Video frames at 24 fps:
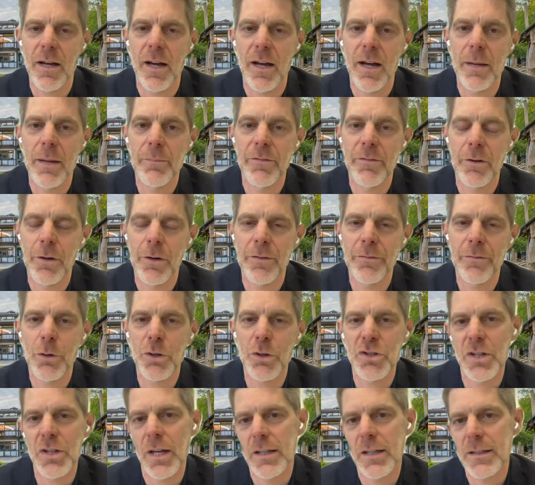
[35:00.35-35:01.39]
I'm
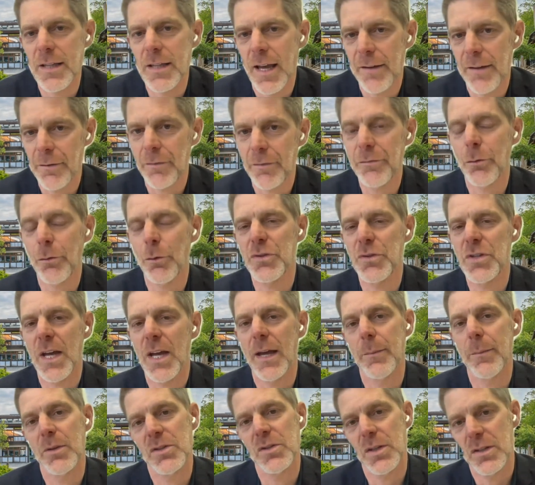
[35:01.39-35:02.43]
very fortunate to have a
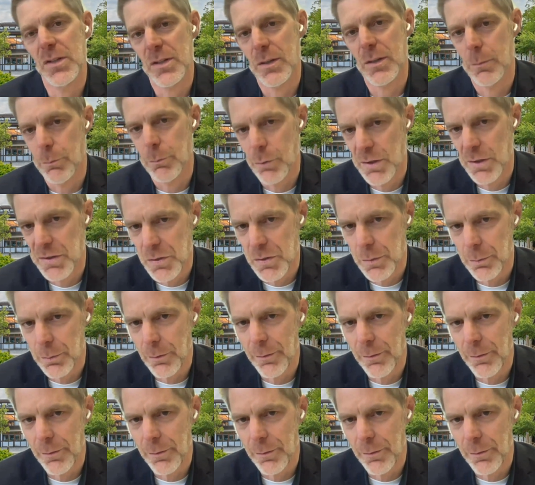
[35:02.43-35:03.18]
full-time assistant